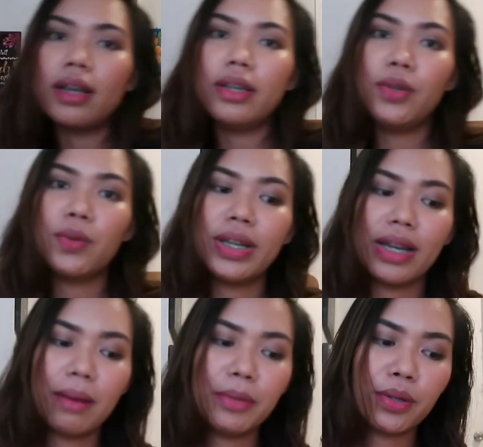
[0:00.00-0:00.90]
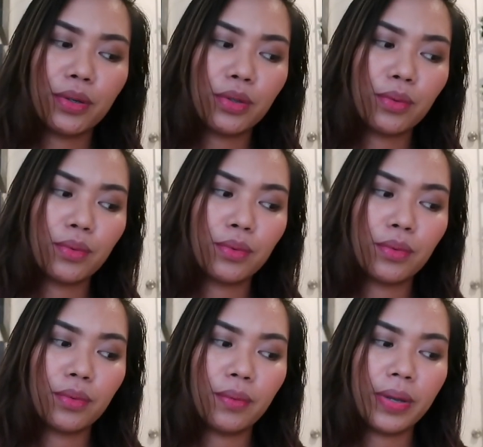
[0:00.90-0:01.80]
yung ginagamit ko
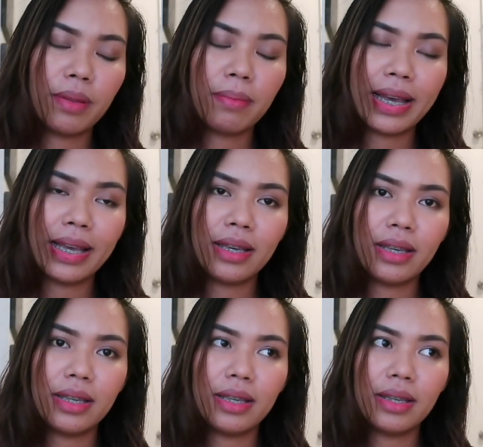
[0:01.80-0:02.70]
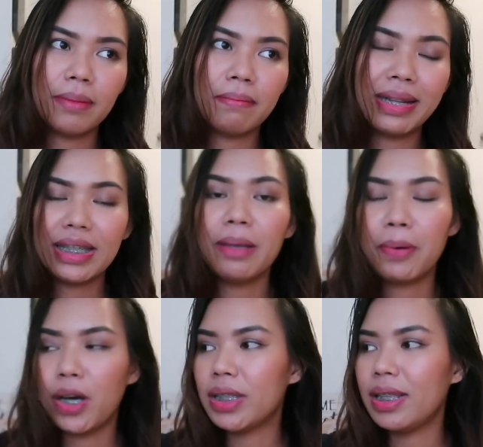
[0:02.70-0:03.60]
to with my
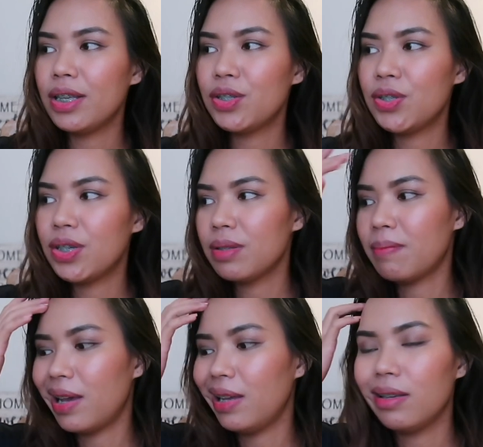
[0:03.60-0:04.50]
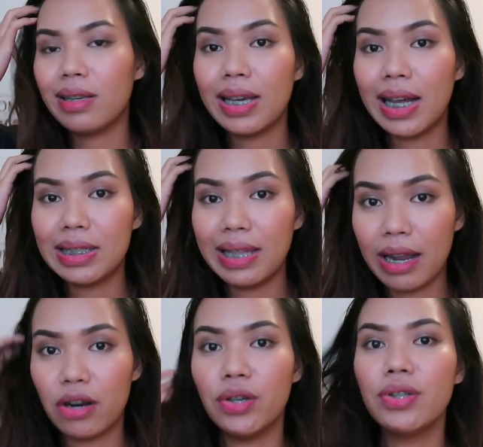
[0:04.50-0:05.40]
melting pot is just my
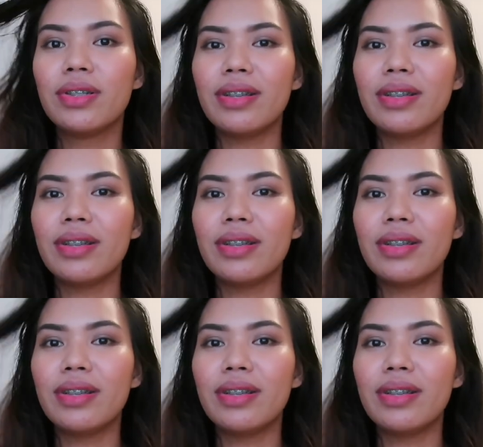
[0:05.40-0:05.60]
caldero.